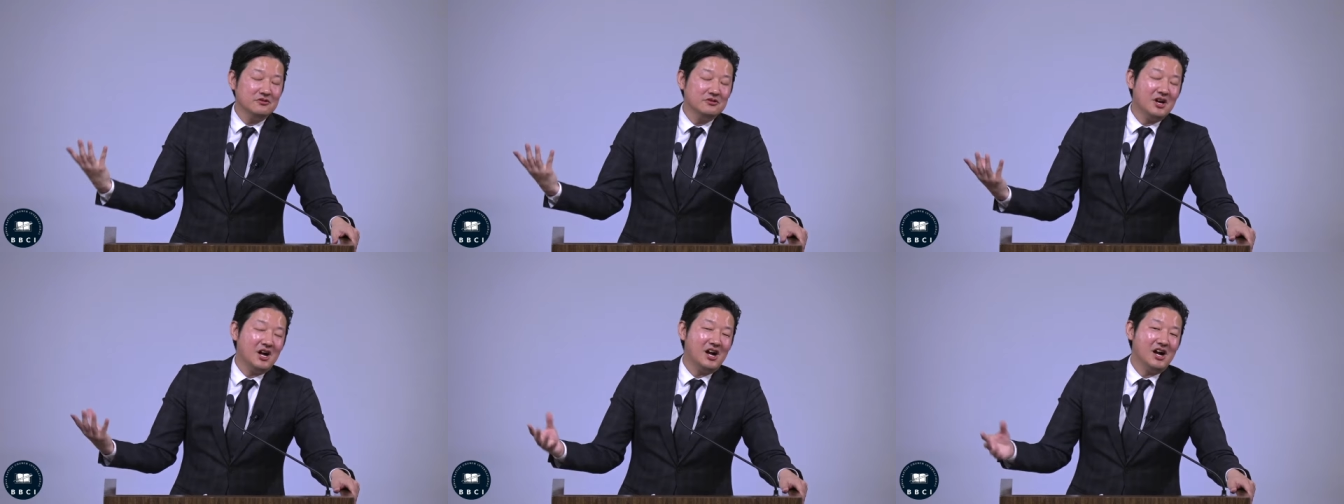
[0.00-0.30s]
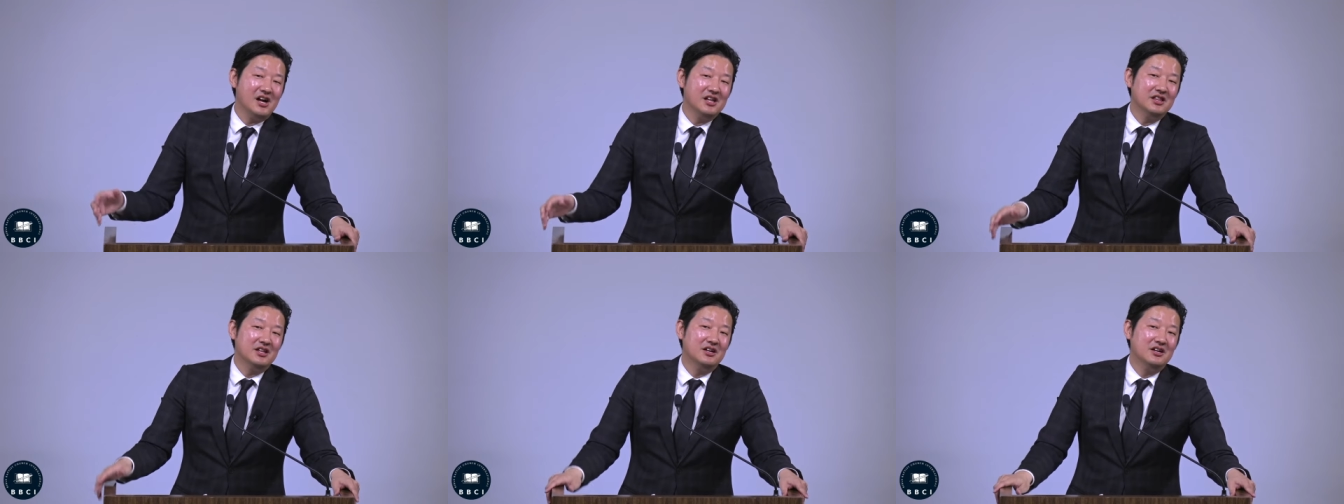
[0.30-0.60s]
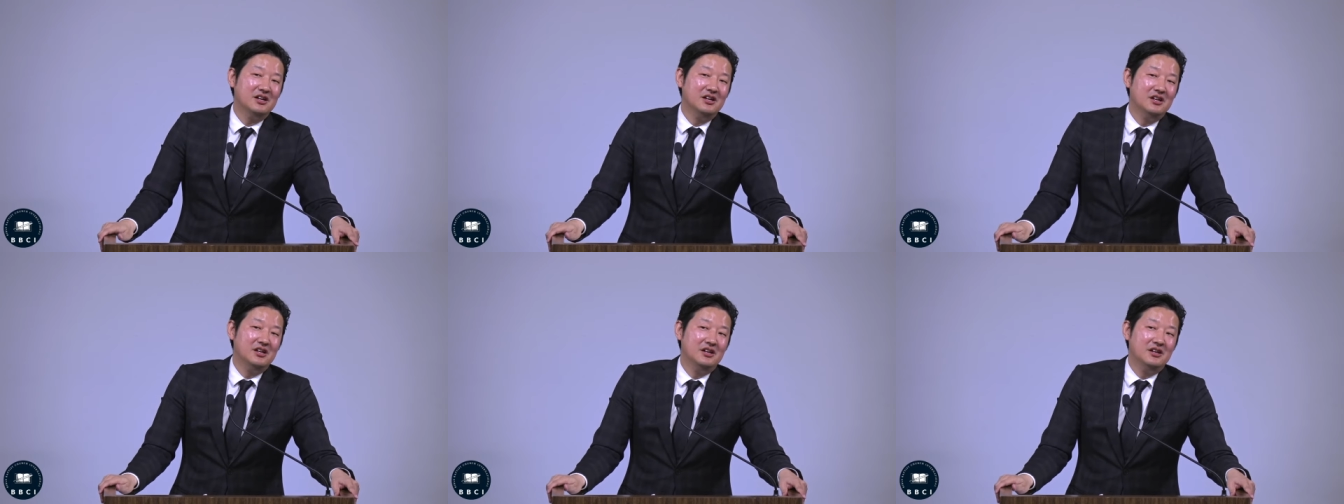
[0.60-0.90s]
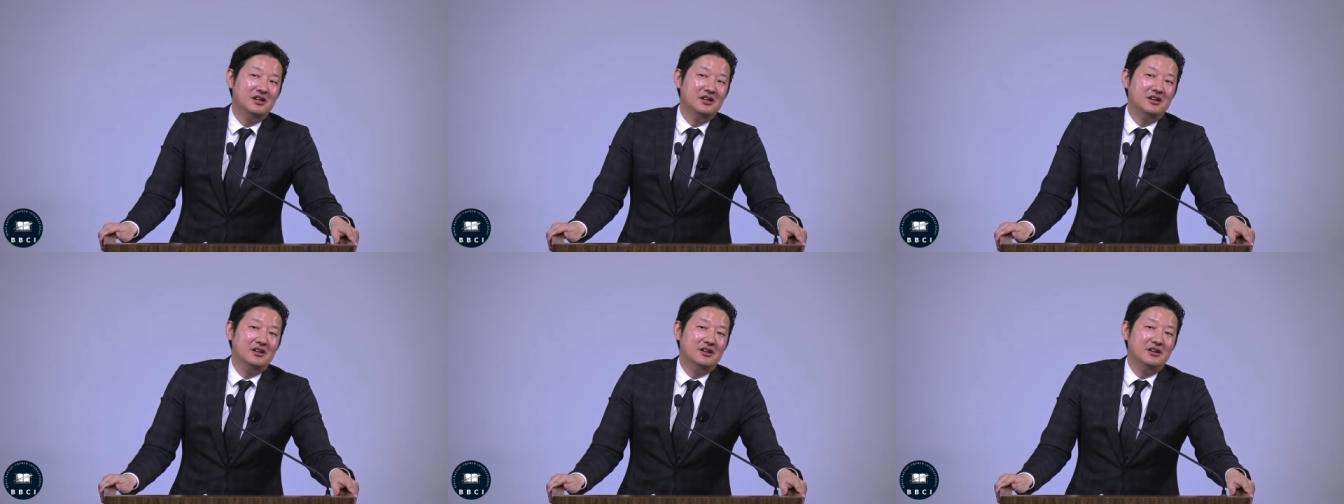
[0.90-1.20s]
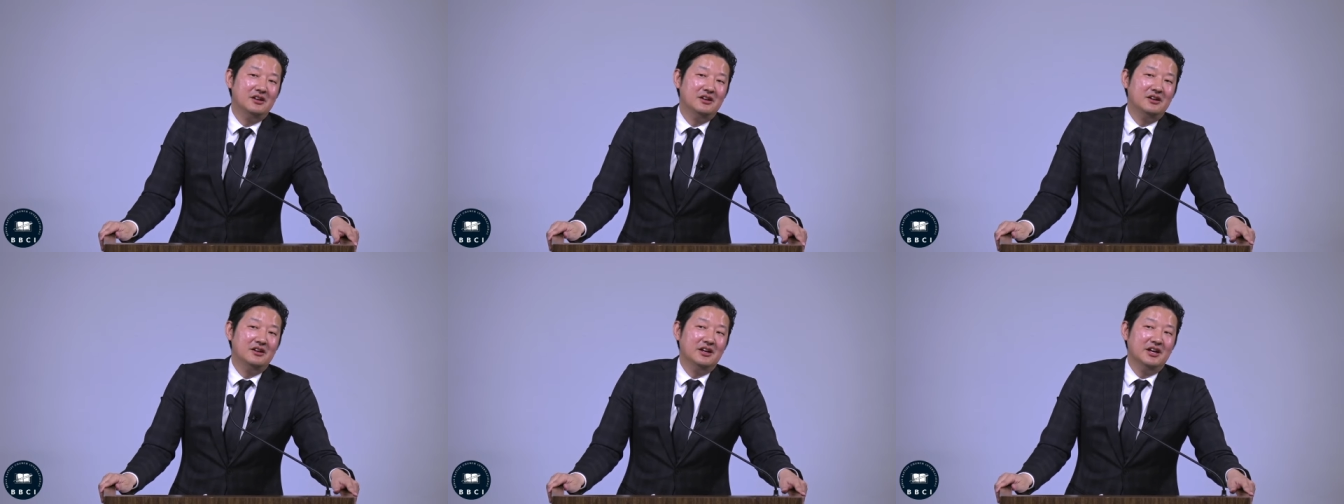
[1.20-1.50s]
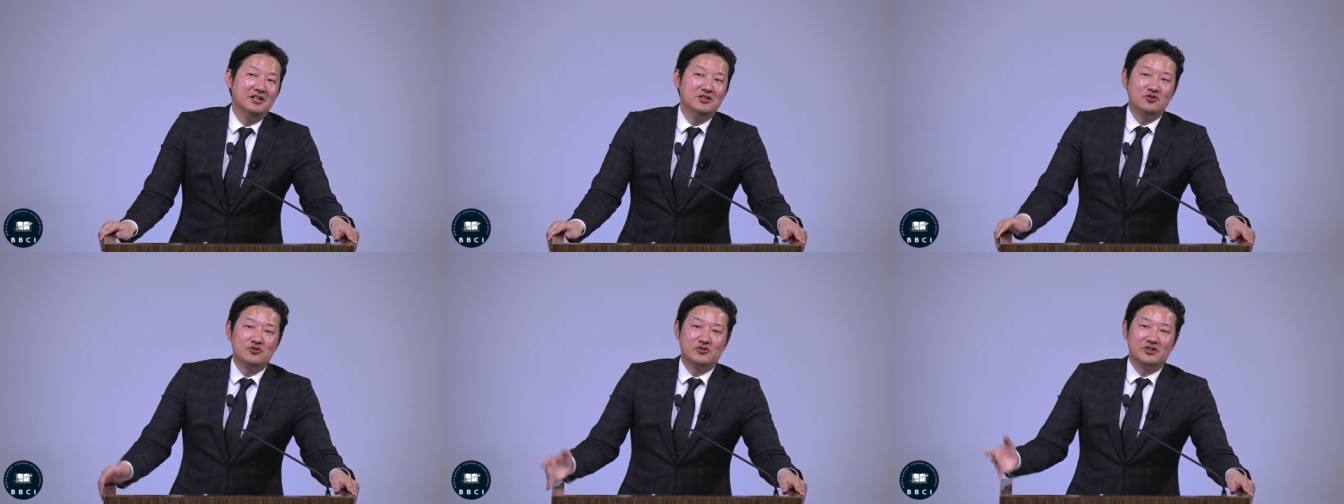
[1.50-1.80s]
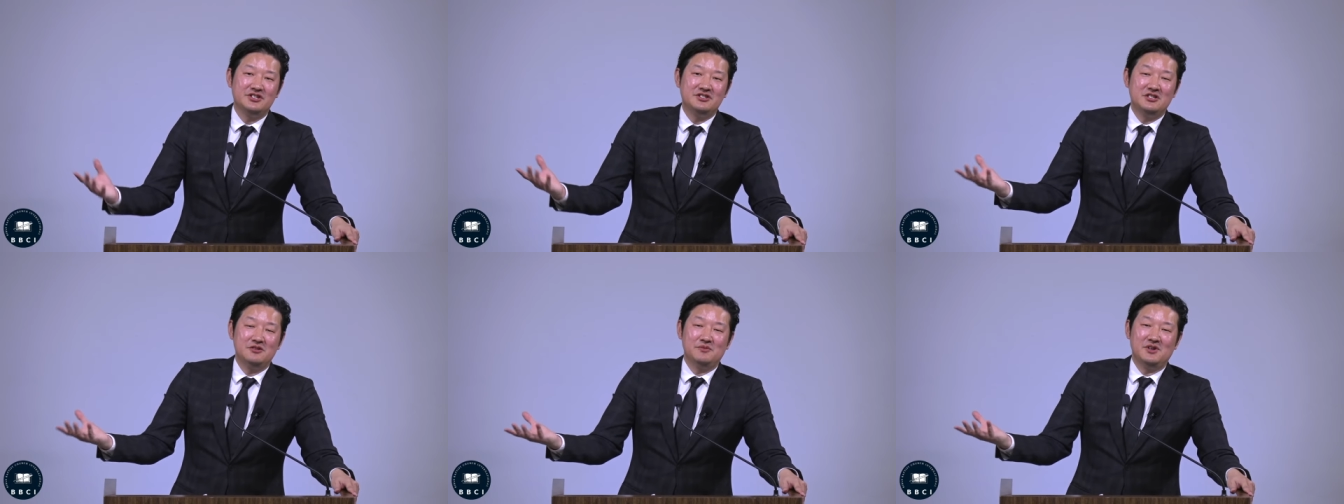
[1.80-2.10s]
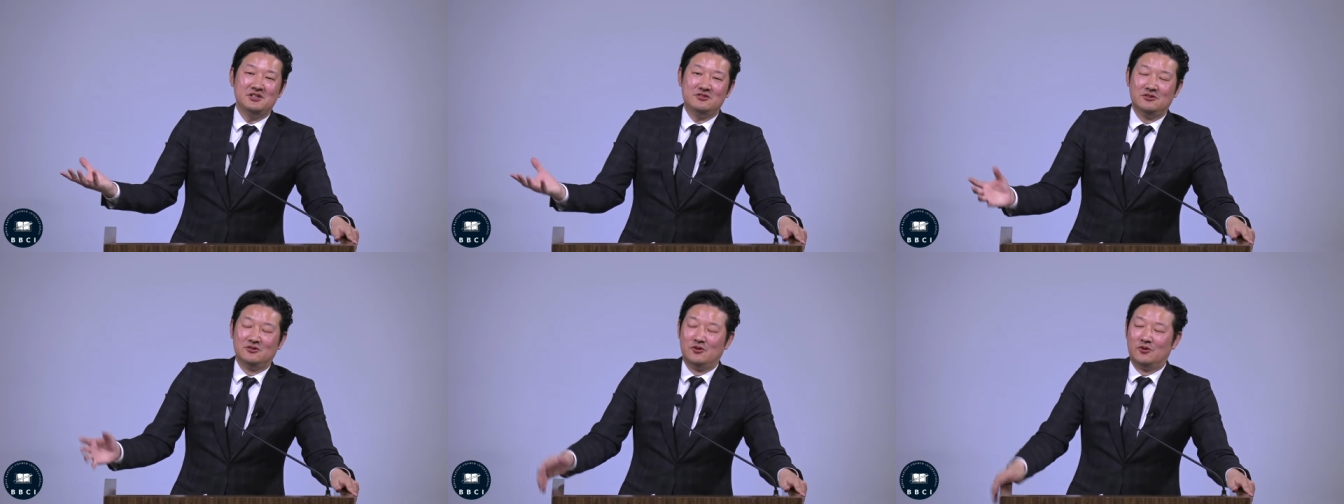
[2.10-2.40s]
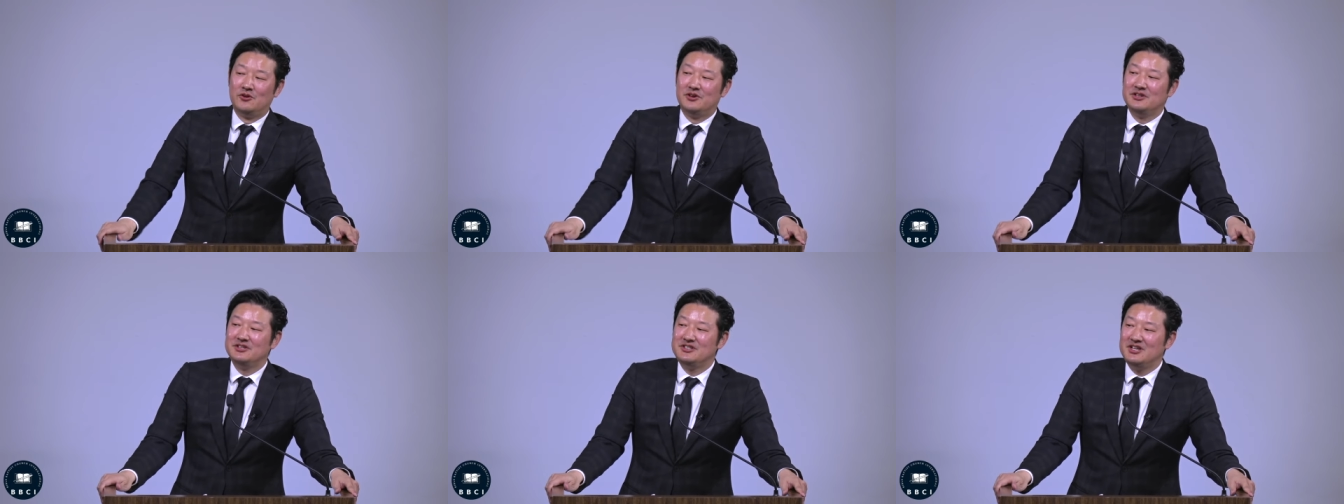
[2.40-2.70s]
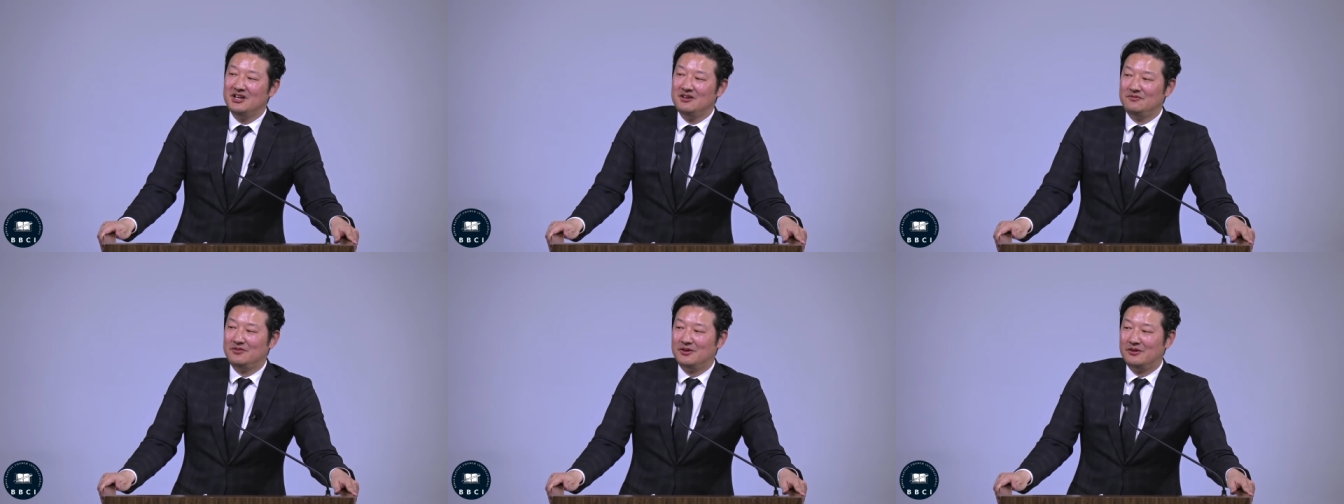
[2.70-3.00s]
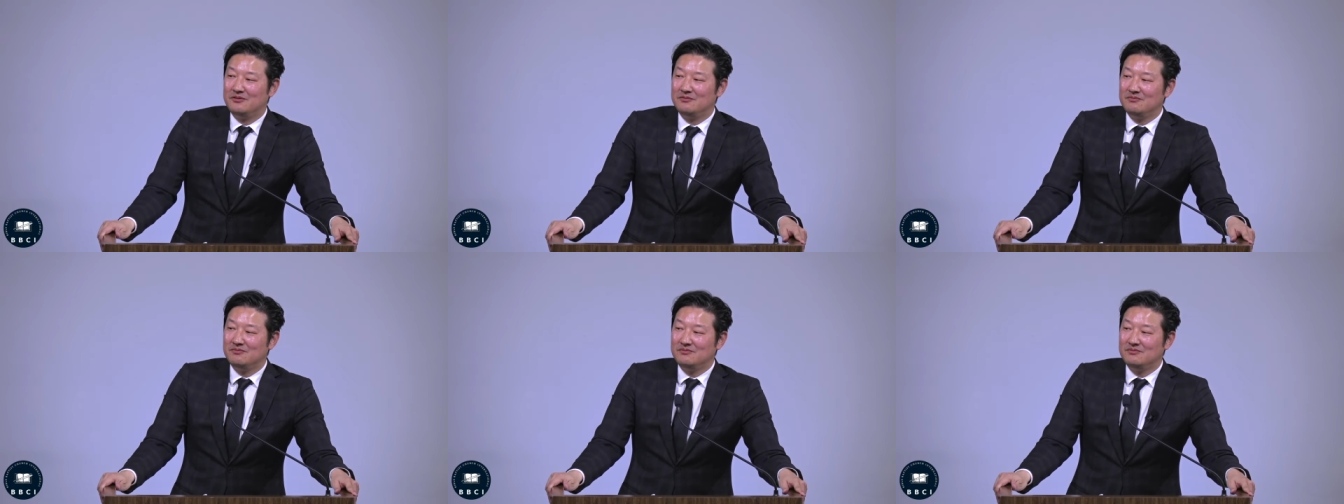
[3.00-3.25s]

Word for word: God and trust Him as your Lord and Savior.